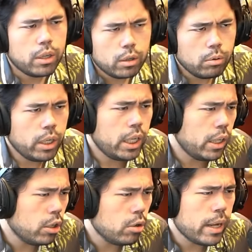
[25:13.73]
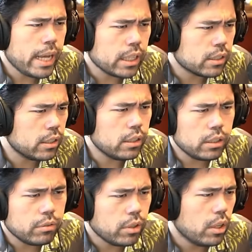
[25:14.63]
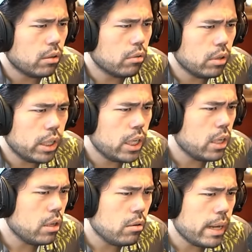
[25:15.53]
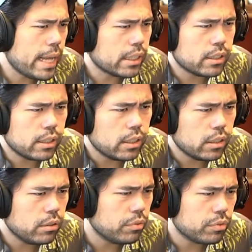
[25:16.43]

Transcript: radioactive, radioactive.